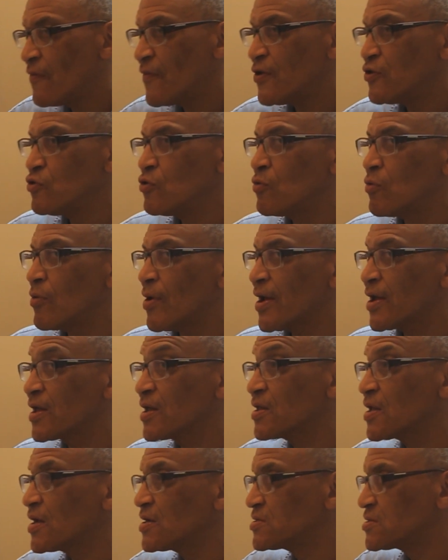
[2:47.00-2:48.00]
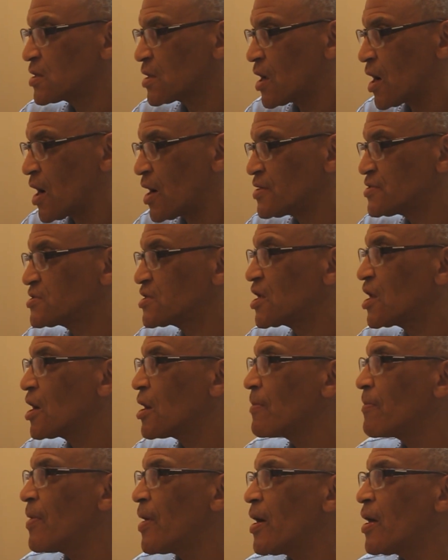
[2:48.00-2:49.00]
Then you recognize the guy's
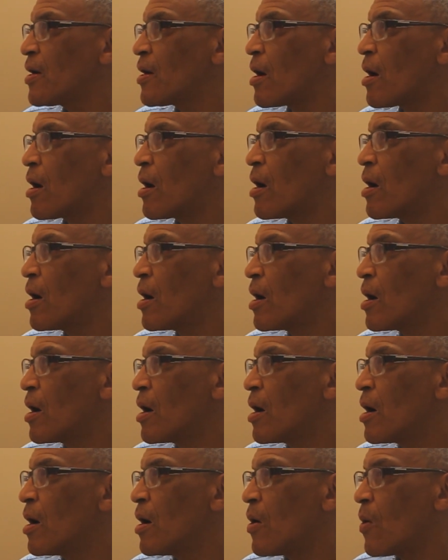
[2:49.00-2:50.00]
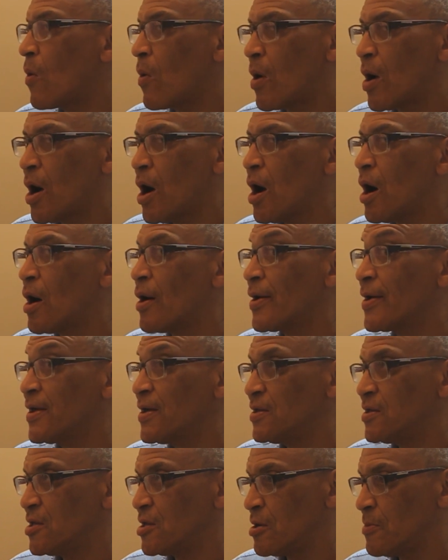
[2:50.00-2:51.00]
getting better. Wow,
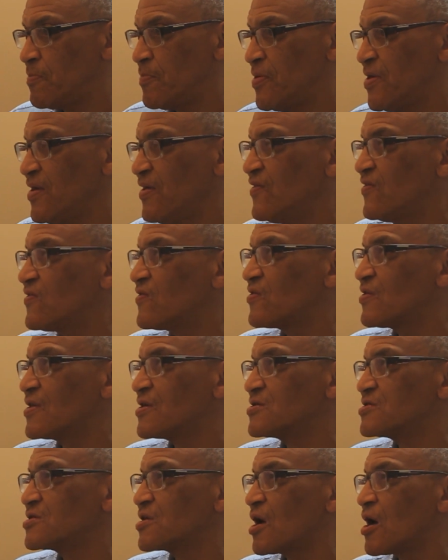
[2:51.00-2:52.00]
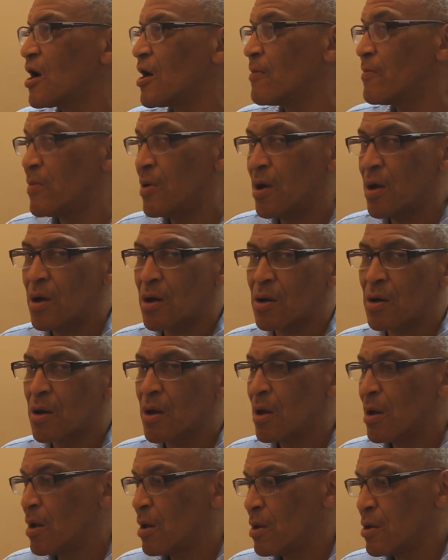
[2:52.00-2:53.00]
he did a piece this time.
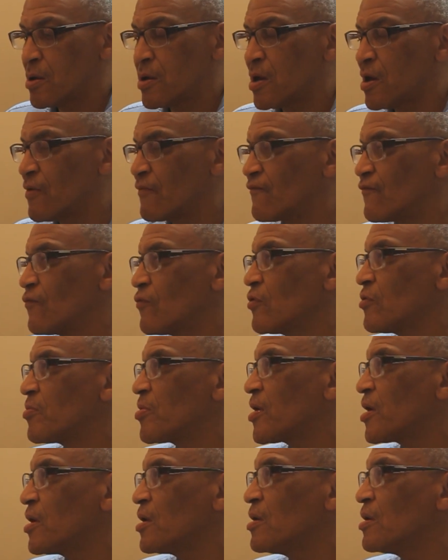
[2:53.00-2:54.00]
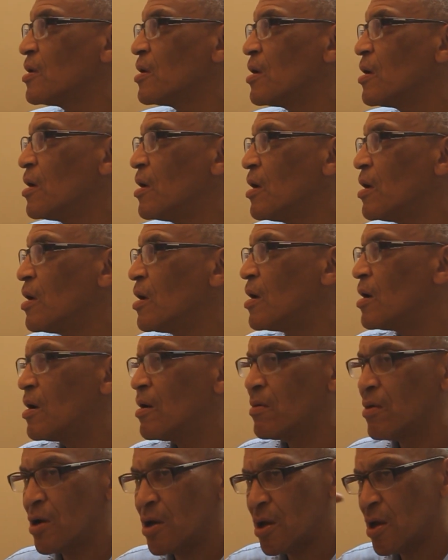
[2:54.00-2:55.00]
Yeah, can't afford paint.
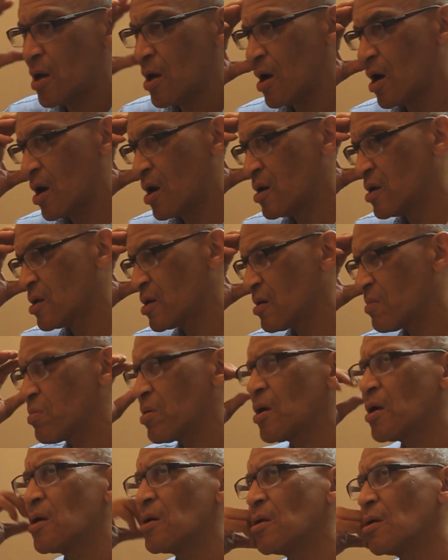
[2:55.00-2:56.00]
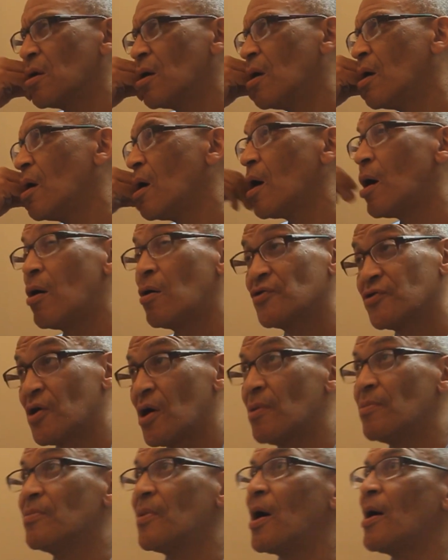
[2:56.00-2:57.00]
How do you get paint? Also,
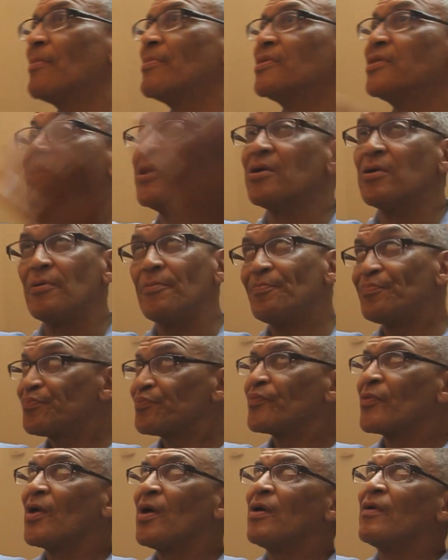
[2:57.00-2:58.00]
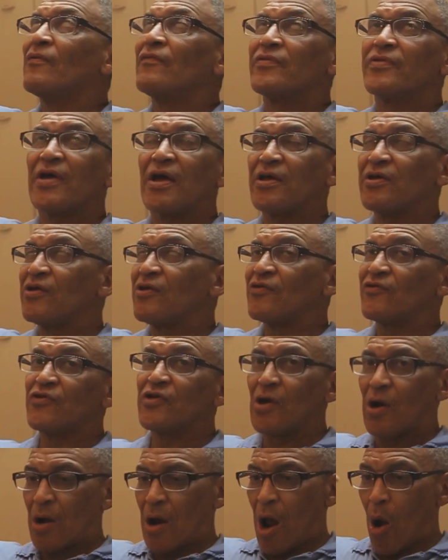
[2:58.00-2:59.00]
I'm little. 10
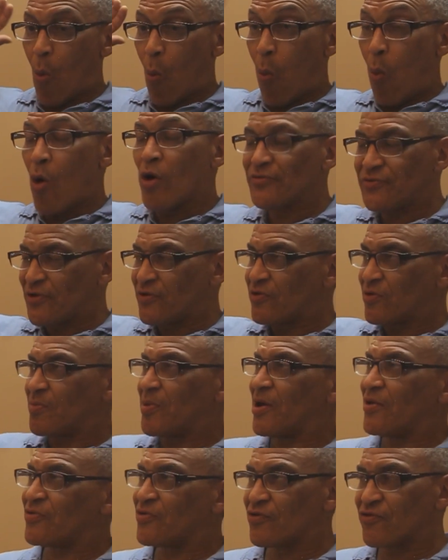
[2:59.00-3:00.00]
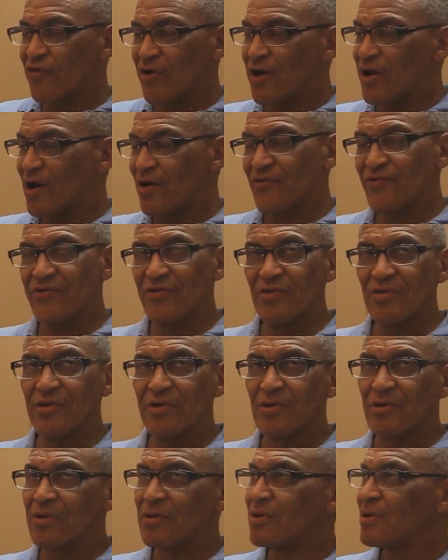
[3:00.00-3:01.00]
years, I wanted to paint the train. I was too
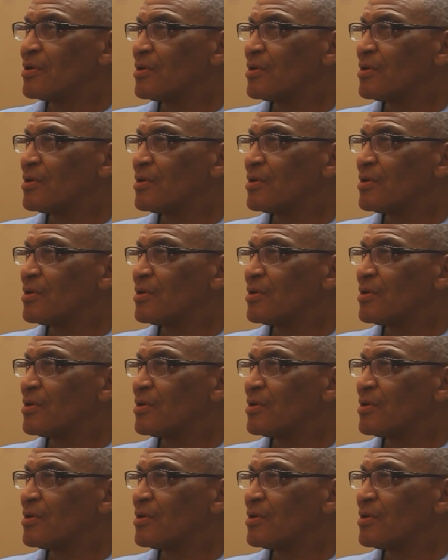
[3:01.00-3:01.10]
little.